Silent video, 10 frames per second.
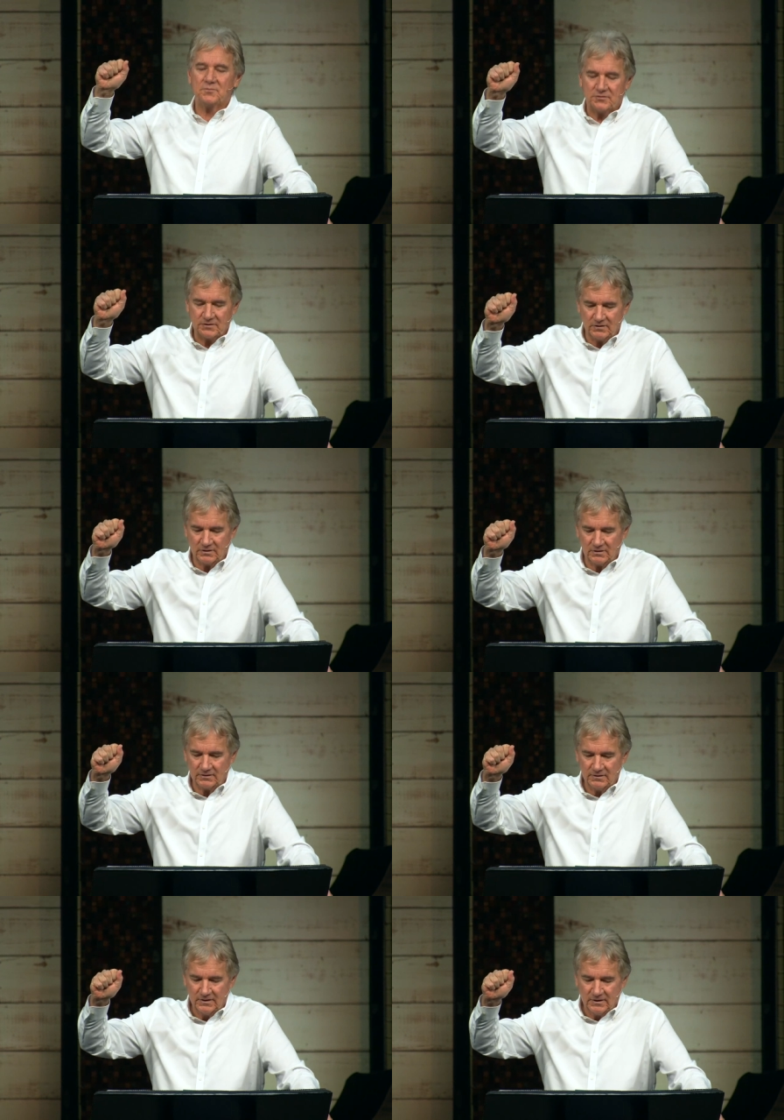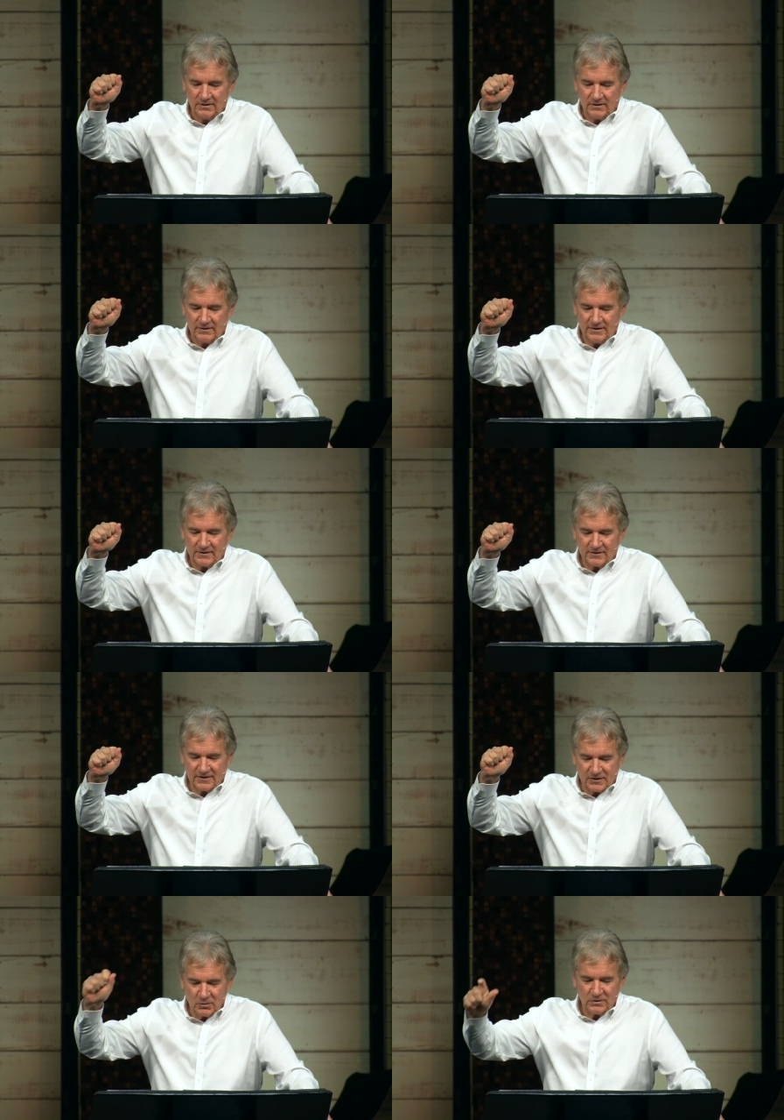up to God that,
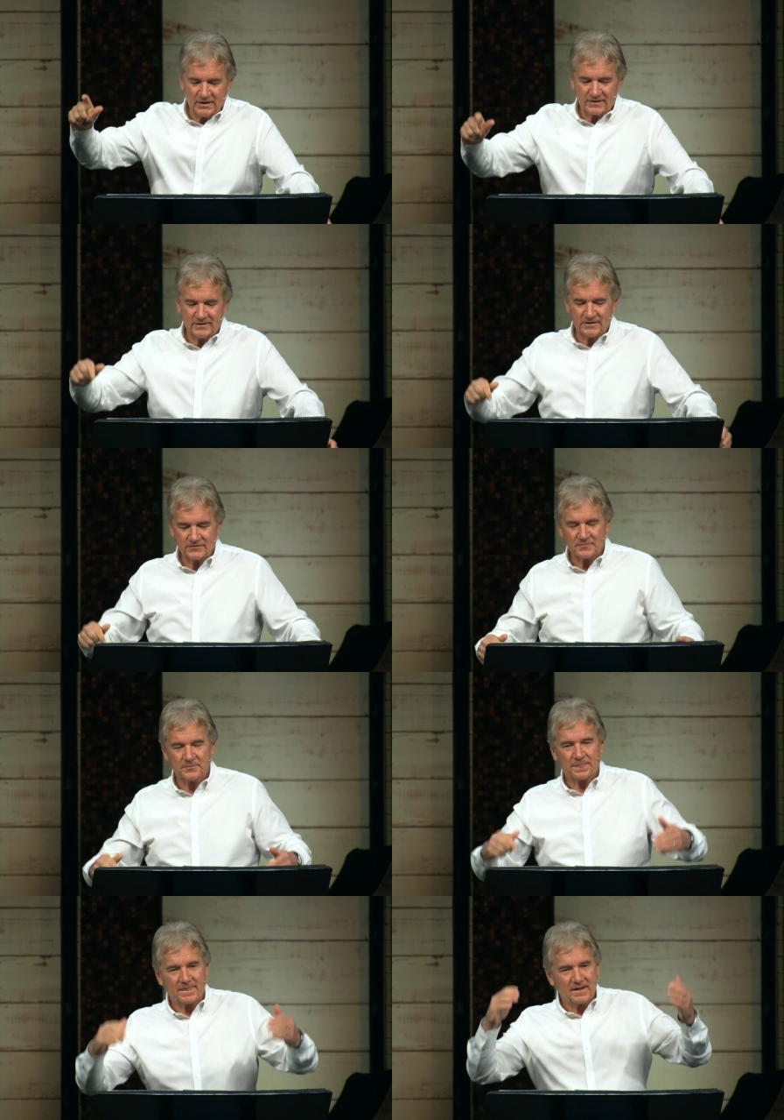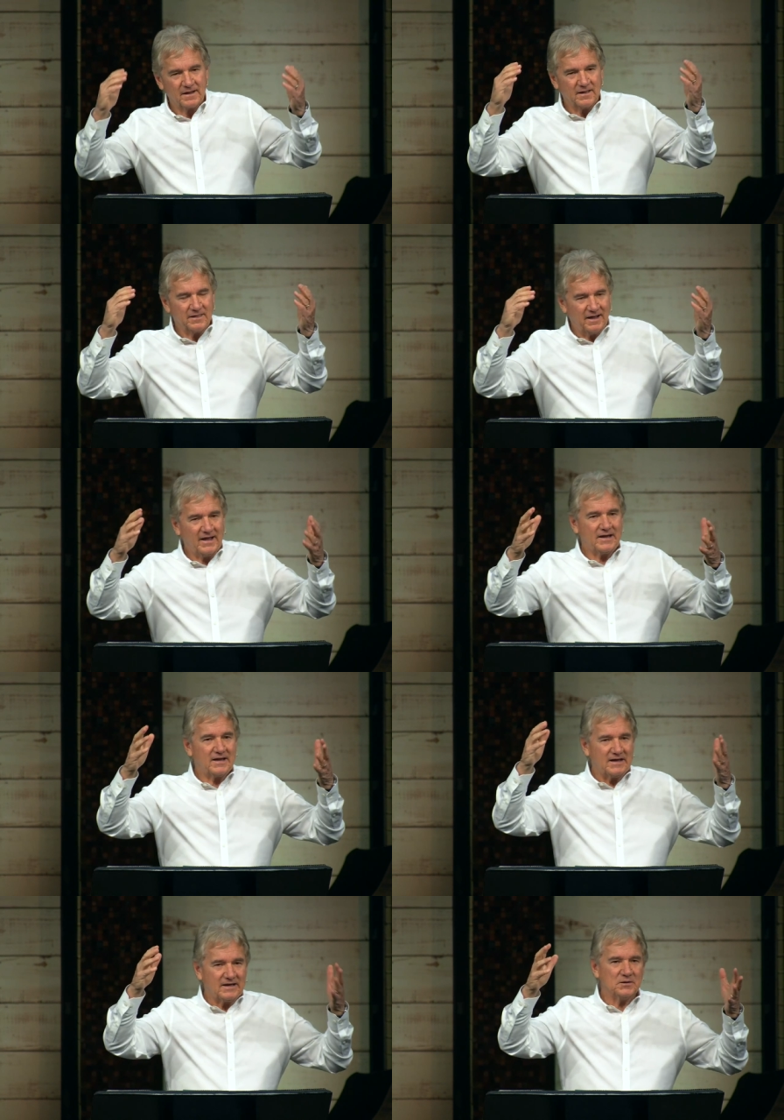that go like this Thy
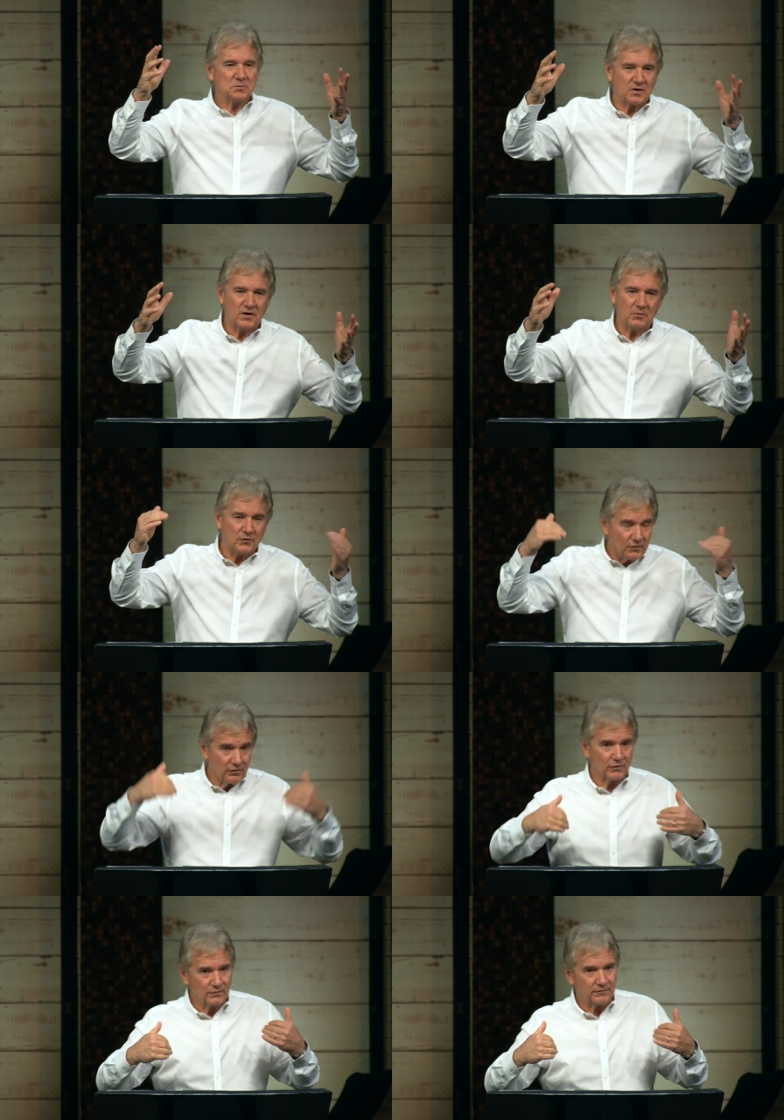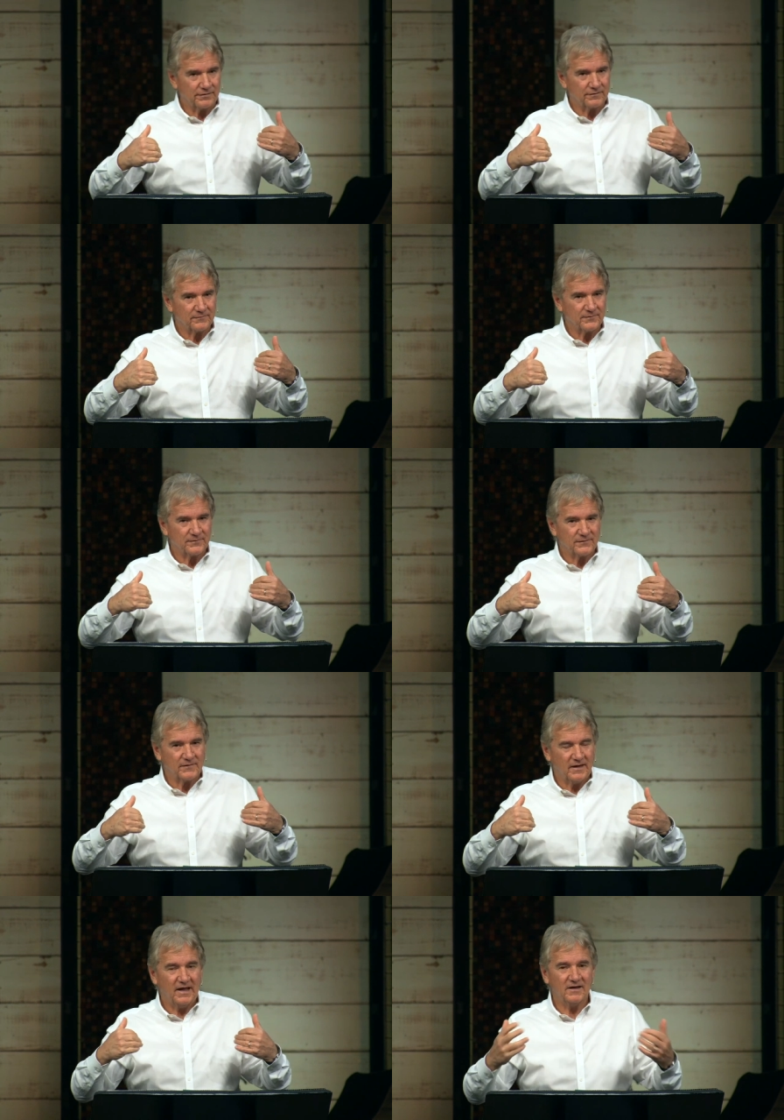kingdom come on earth
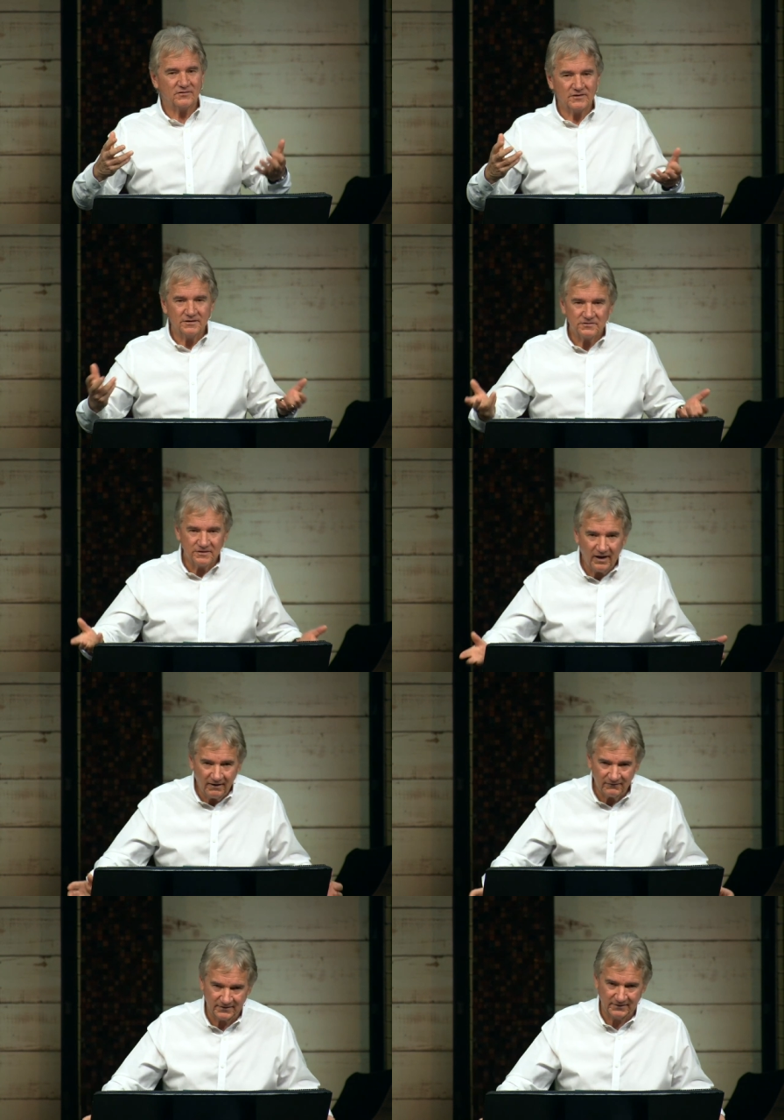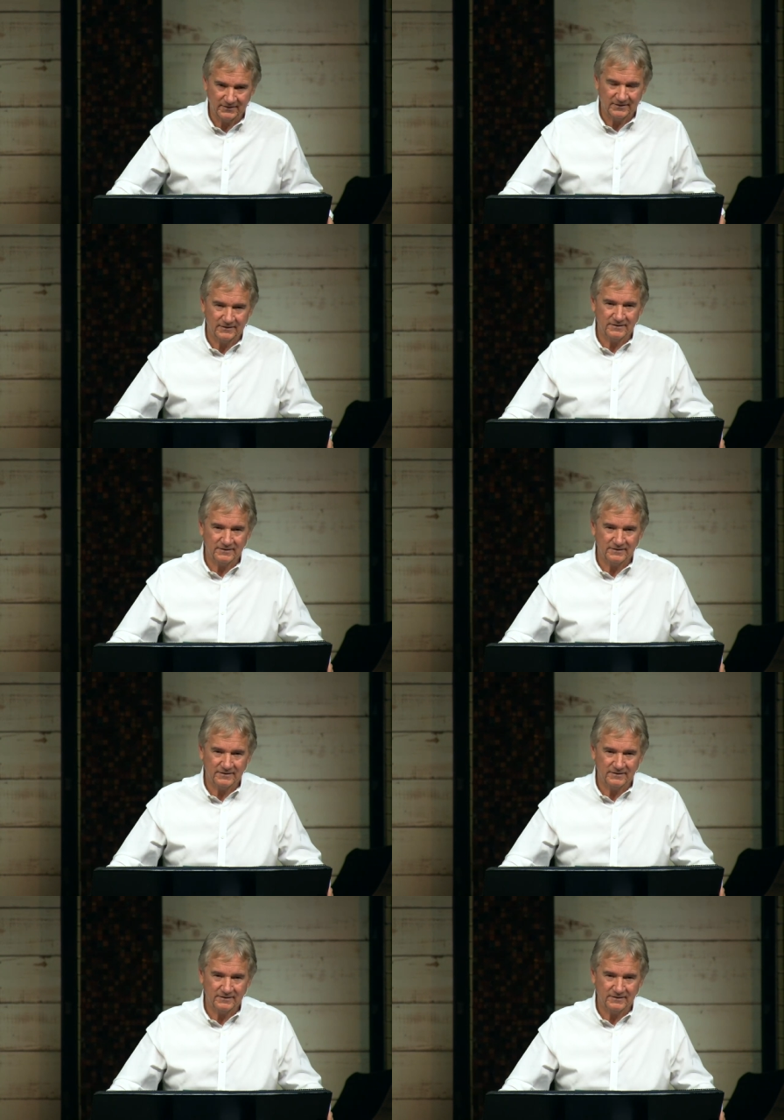as it is in heaven.